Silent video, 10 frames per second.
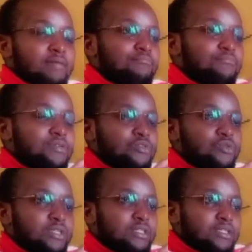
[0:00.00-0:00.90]

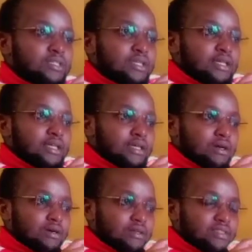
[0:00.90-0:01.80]
Between
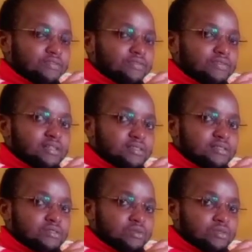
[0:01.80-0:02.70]
the first
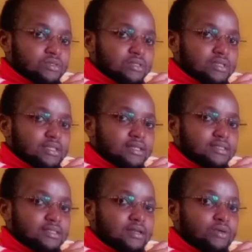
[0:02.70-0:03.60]
note, that is
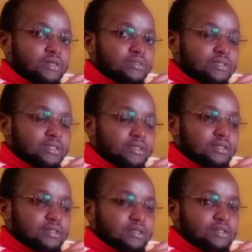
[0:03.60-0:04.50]
the lower tonic,
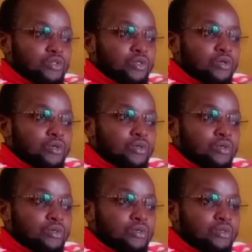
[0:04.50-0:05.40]

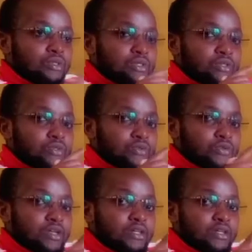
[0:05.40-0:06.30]
do,
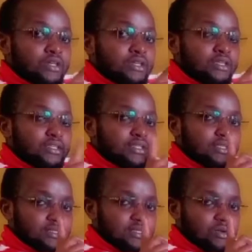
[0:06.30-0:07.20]
re,
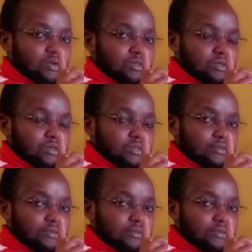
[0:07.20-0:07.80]
it's a whole tone,